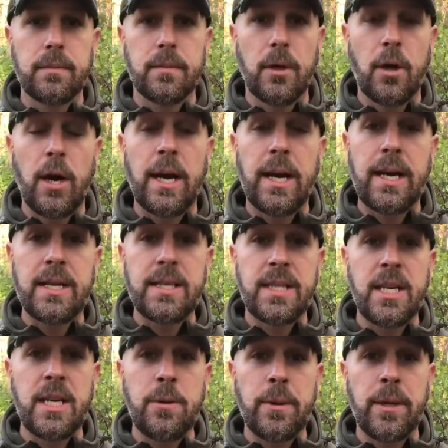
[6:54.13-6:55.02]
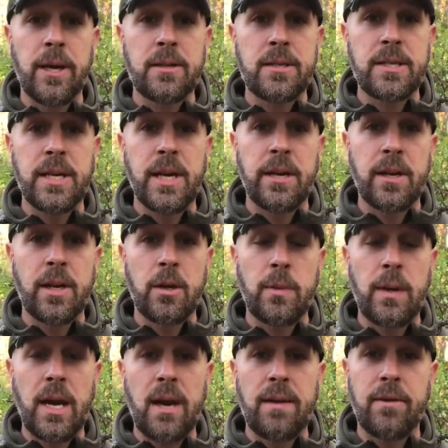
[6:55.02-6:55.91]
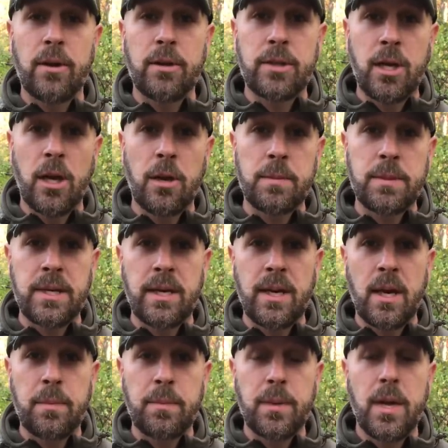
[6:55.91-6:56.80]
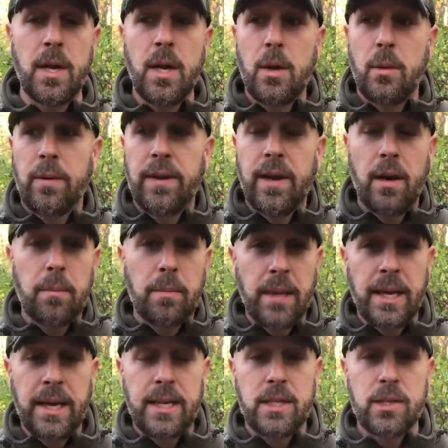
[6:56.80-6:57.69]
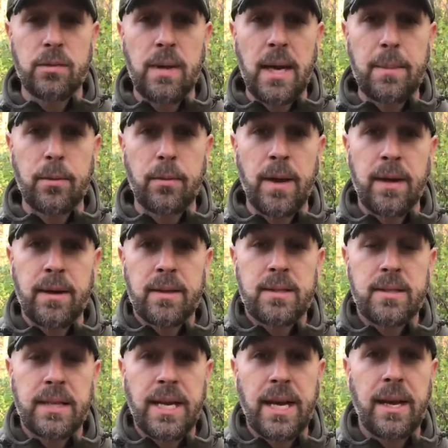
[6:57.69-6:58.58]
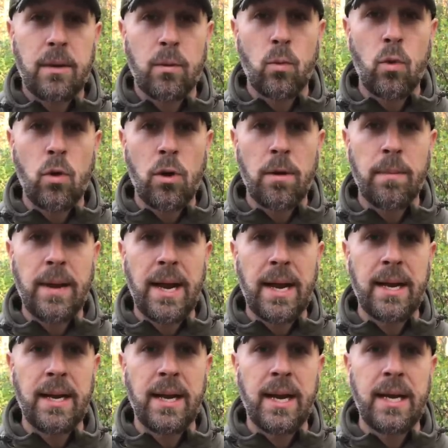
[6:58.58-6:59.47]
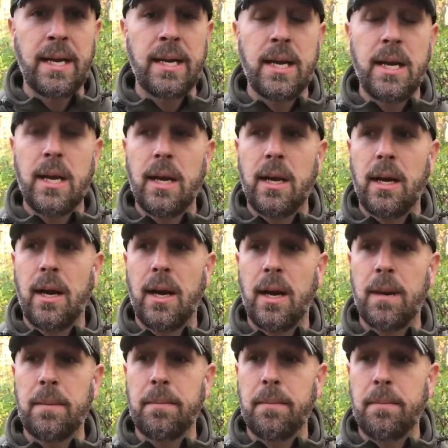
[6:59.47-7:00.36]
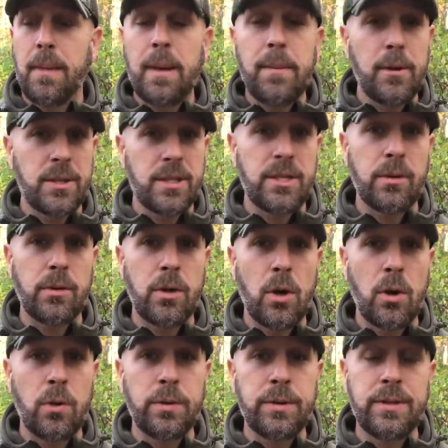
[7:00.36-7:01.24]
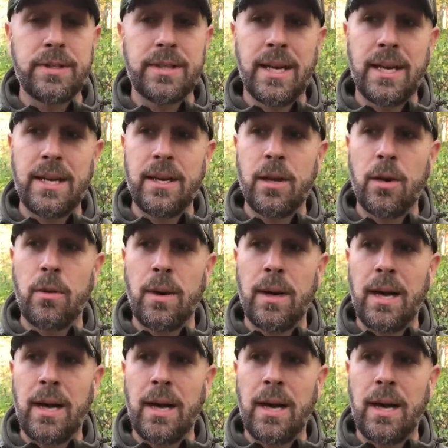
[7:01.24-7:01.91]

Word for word: All right, continuing our scenario, we have our tarp set up. We've got our blanket to wrap around us to get warm at night. Um, maybe you're still cold and you say, you know what,